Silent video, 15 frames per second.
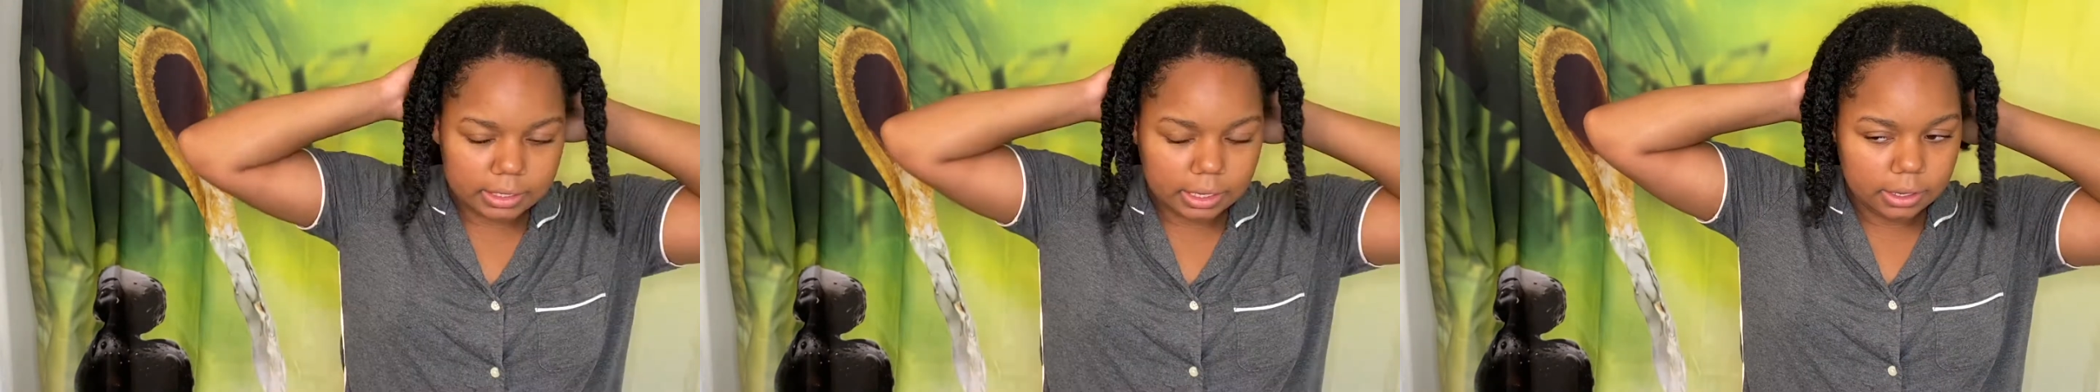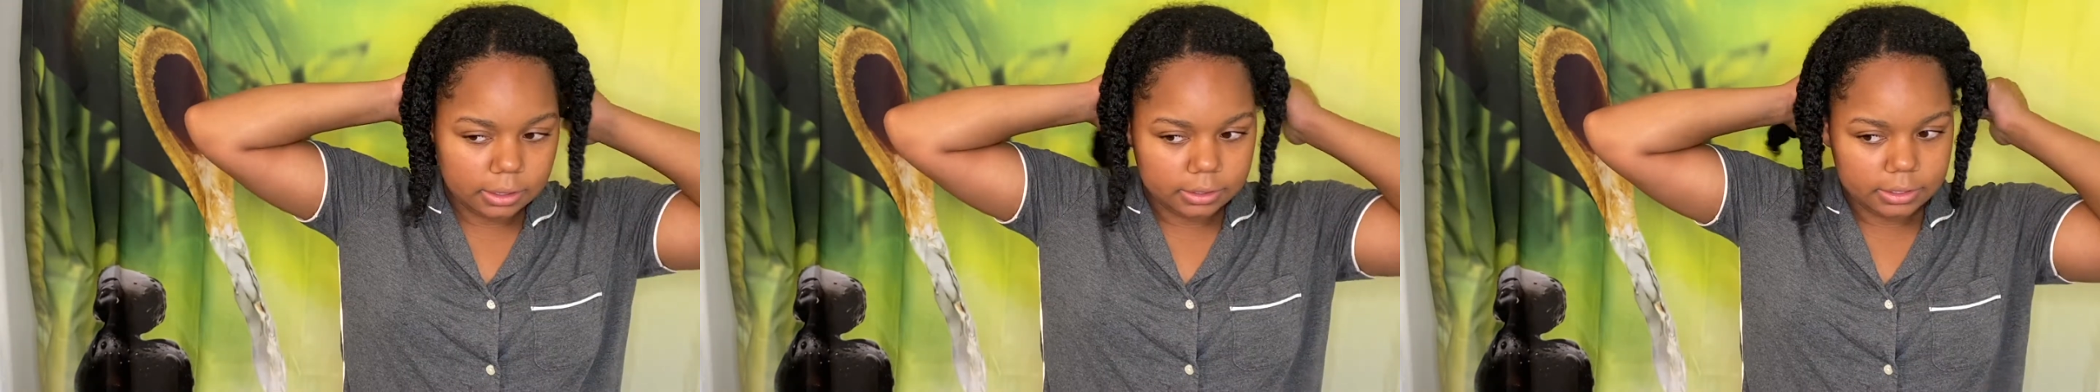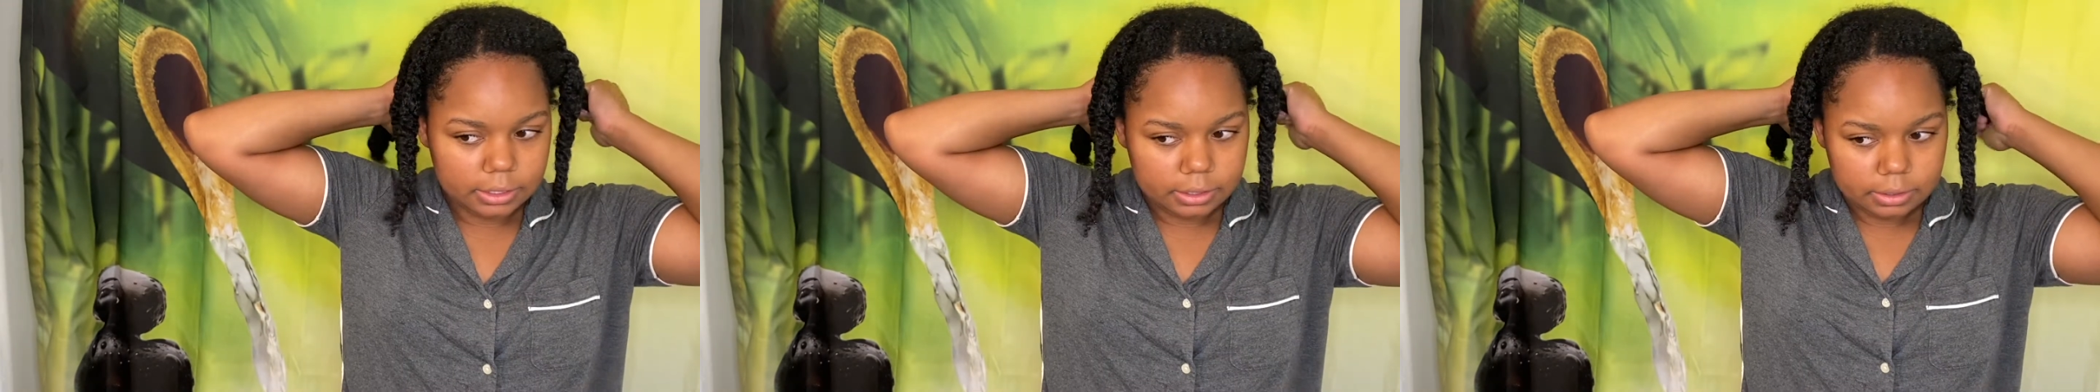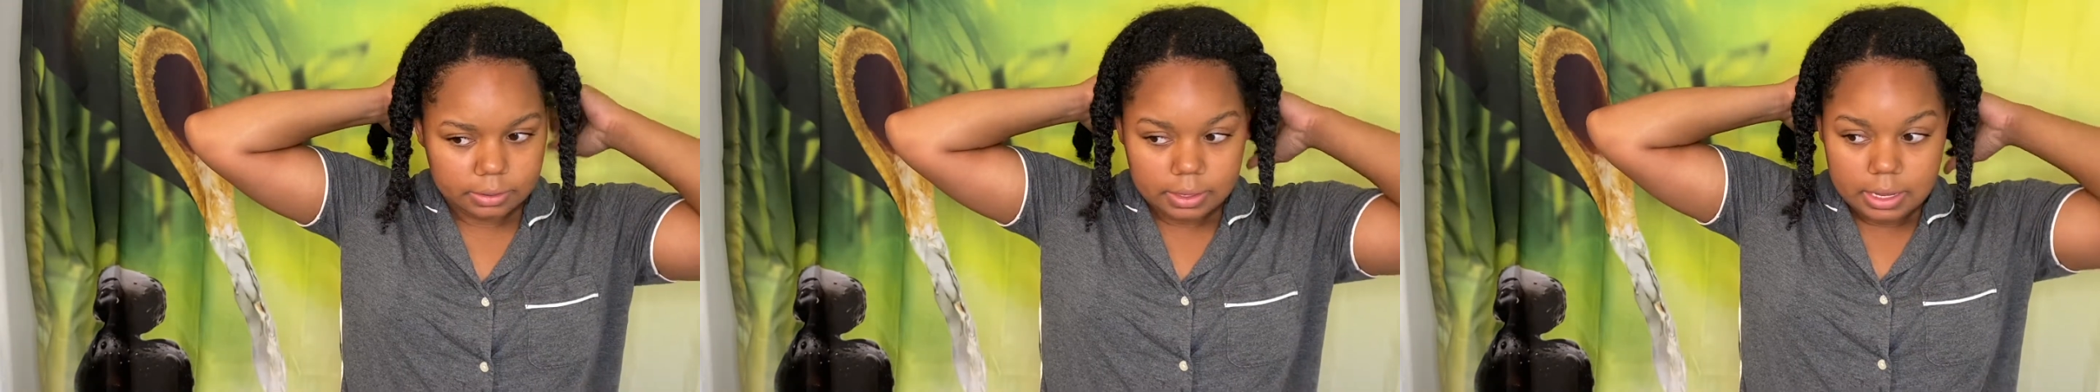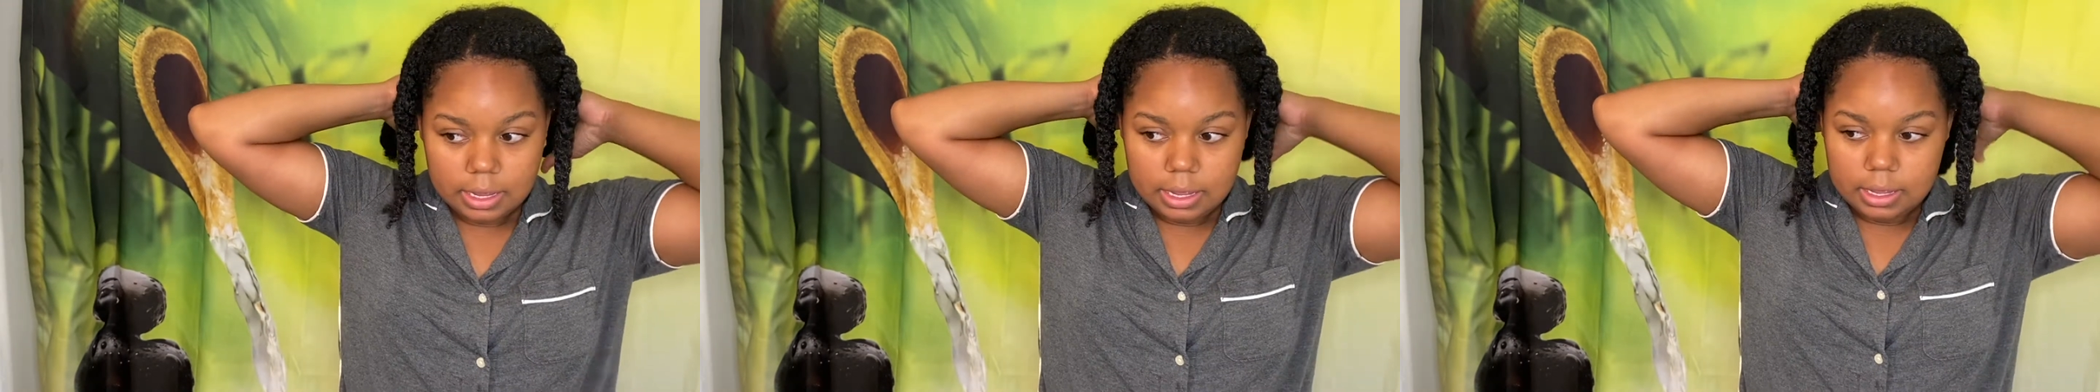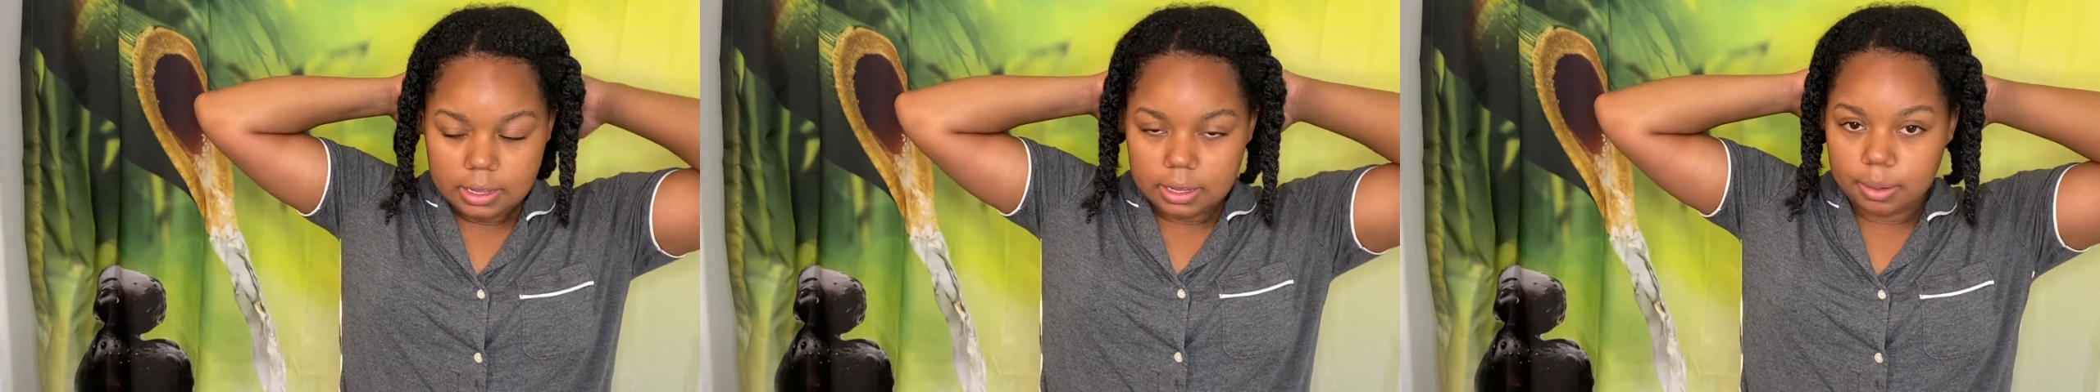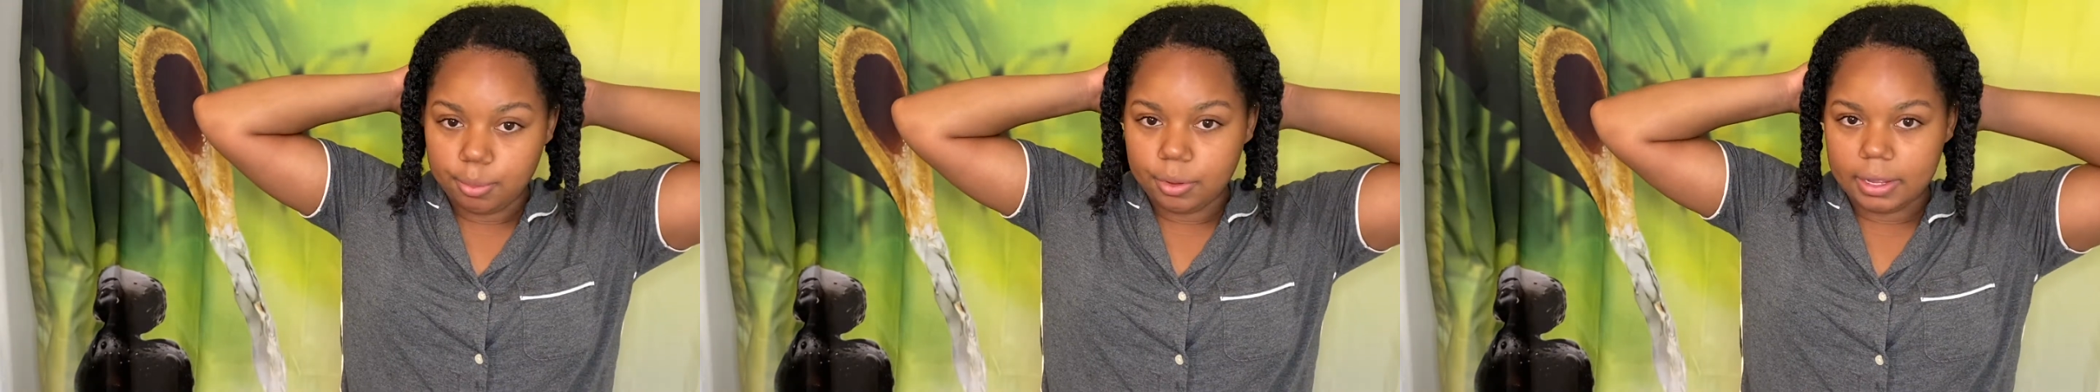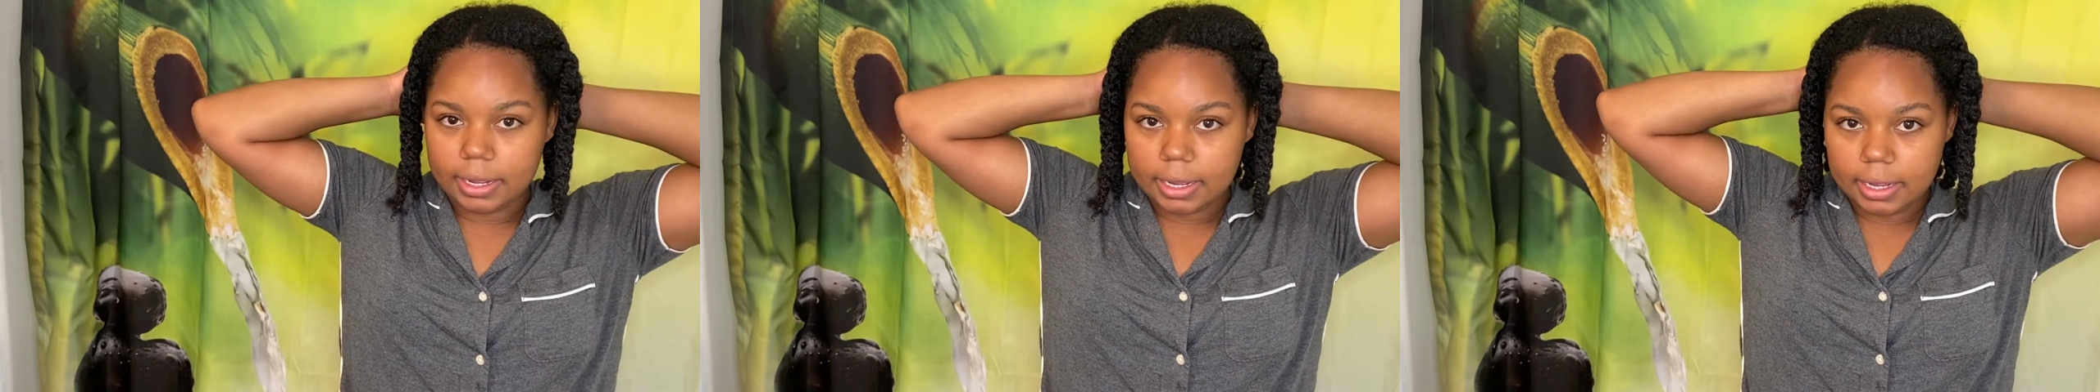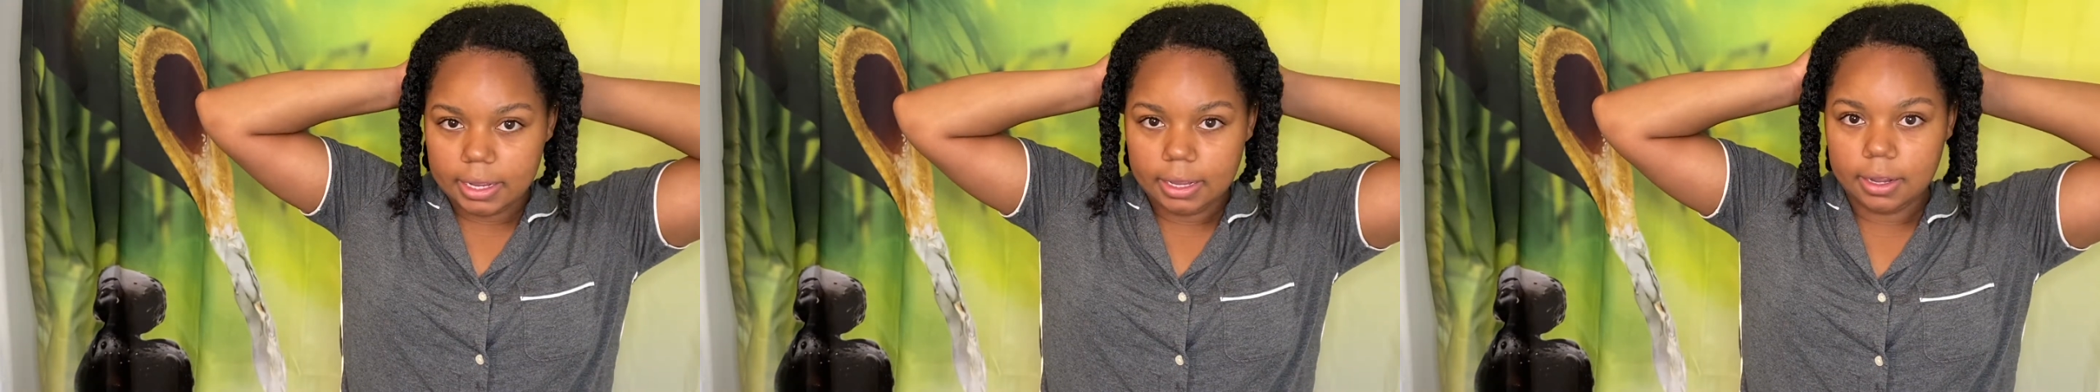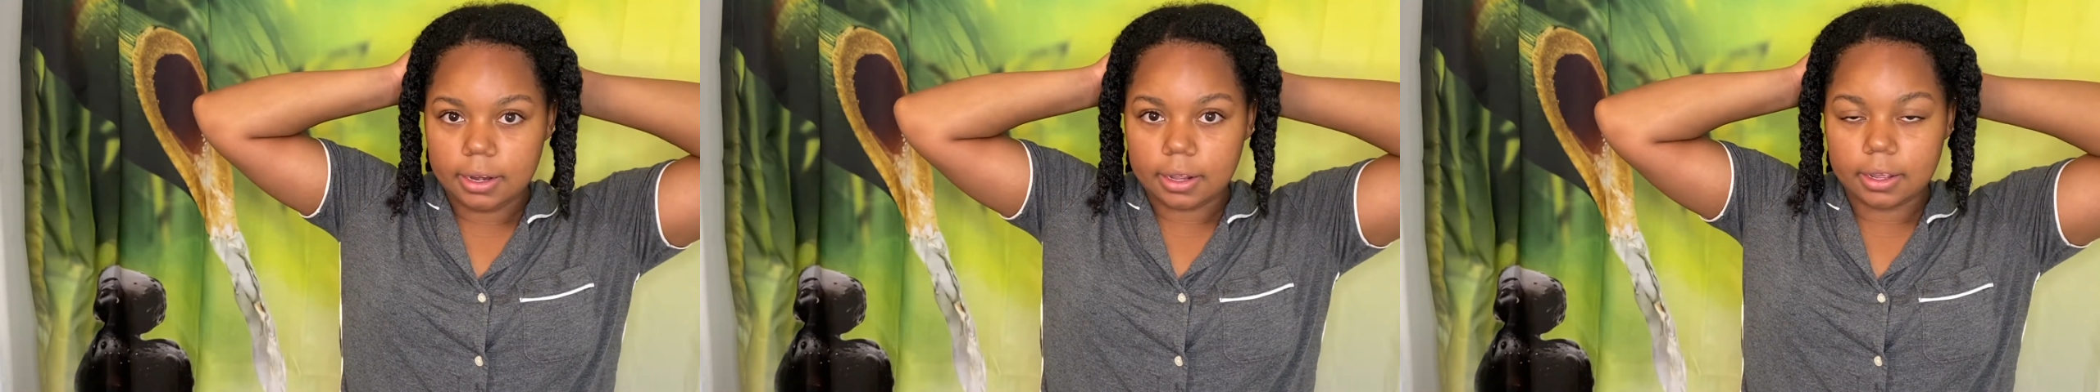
I also applied